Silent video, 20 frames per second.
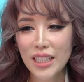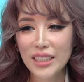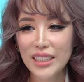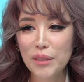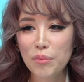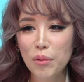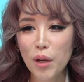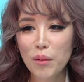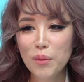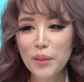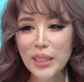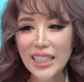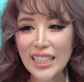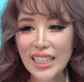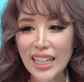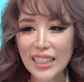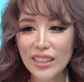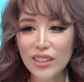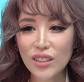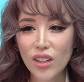they probably
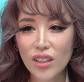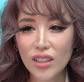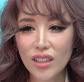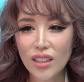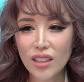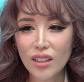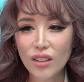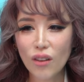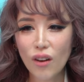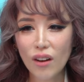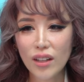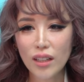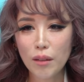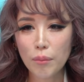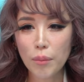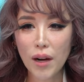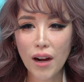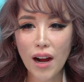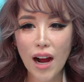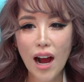like thought a lot
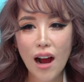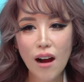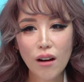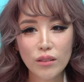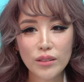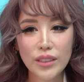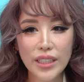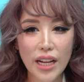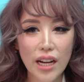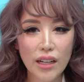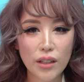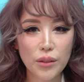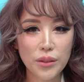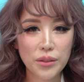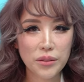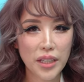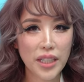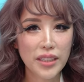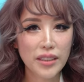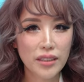about how they are
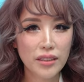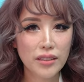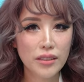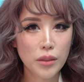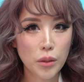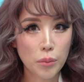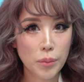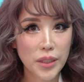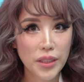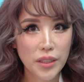going to handle the COP